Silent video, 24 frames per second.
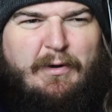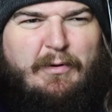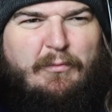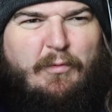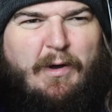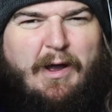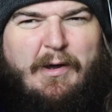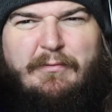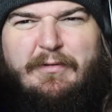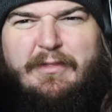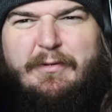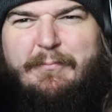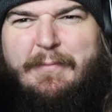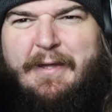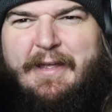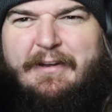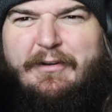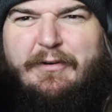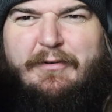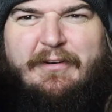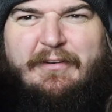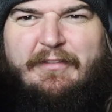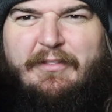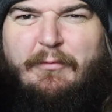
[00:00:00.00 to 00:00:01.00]
but why would the
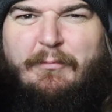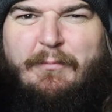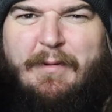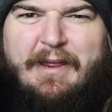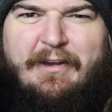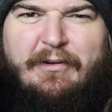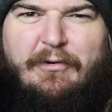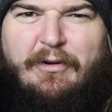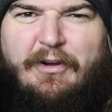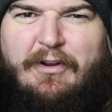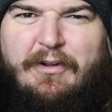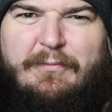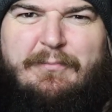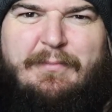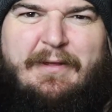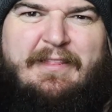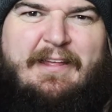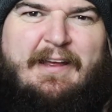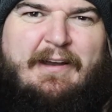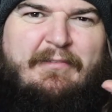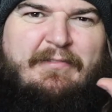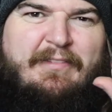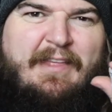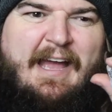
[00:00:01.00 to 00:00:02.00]
meter couldn't be
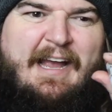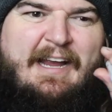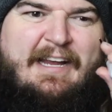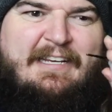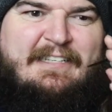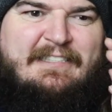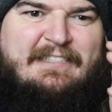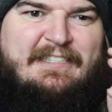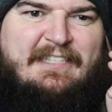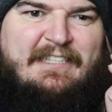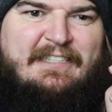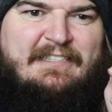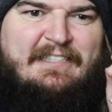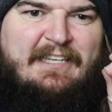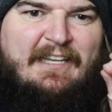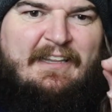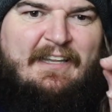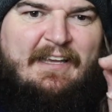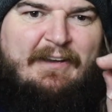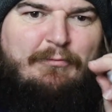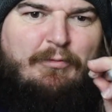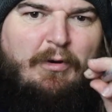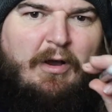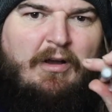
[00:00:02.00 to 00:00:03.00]
that
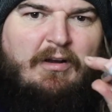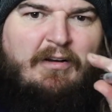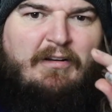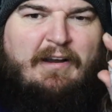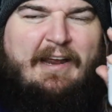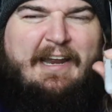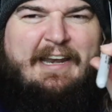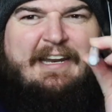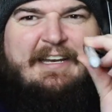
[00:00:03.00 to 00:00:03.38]
consistently wrong?